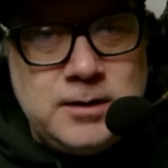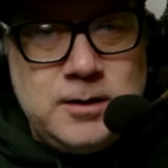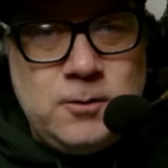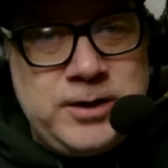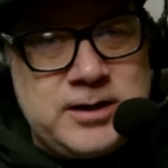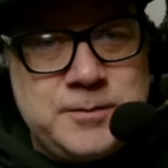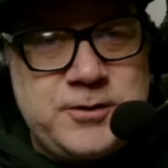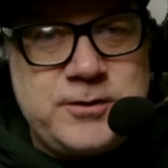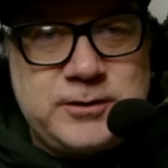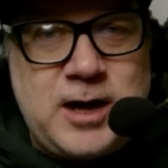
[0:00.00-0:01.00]
When it comes to
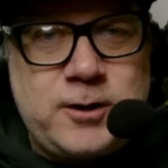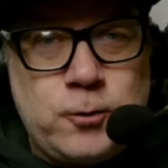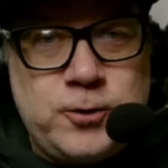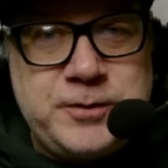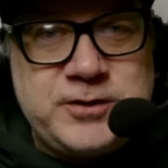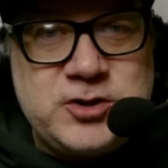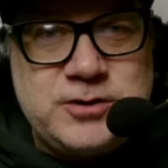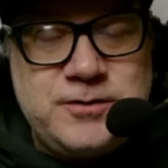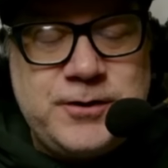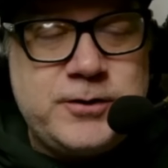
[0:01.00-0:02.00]
the slot corner
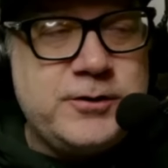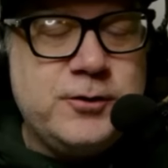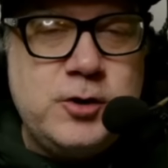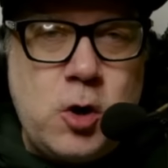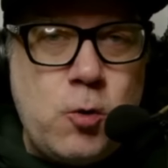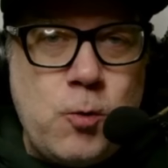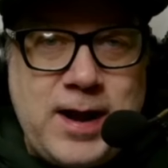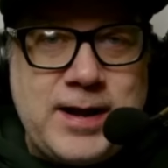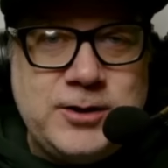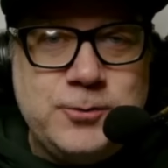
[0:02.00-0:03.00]
position, there is no
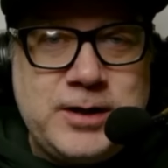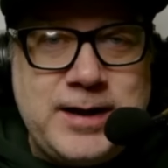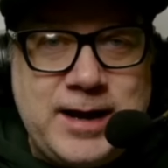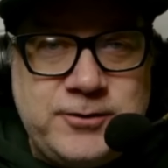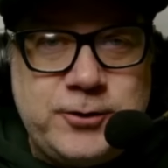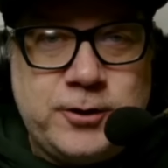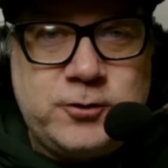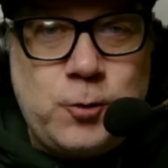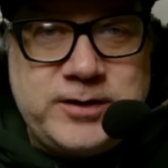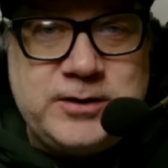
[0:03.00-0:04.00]
way you can enter
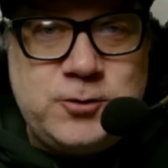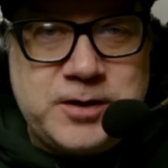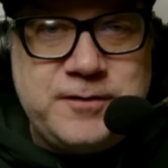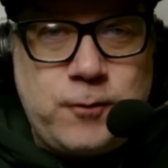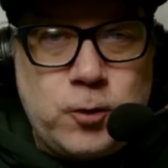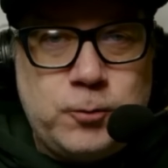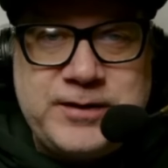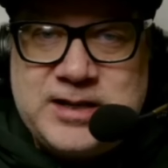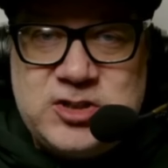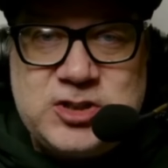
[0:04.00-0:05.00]
2024 with
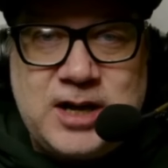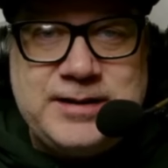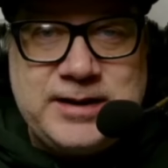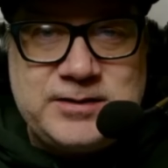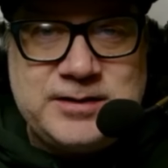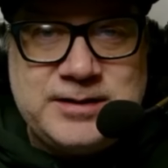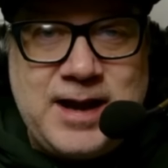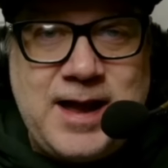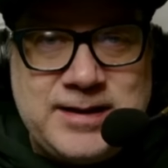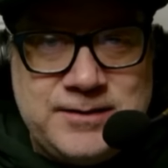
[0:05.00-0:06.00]
Keyshawn Nixon
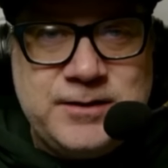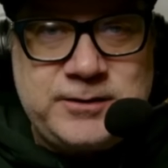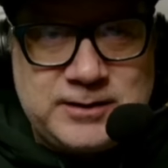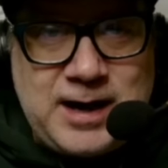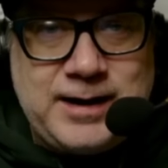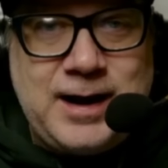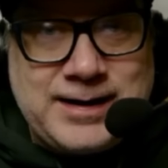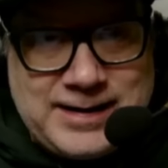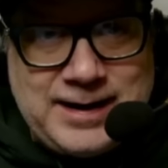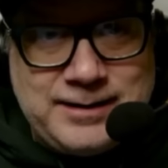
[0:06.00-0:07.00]
in the slot
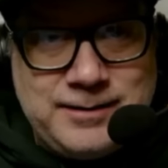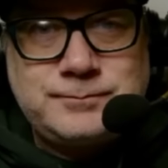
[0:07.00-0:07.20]
again.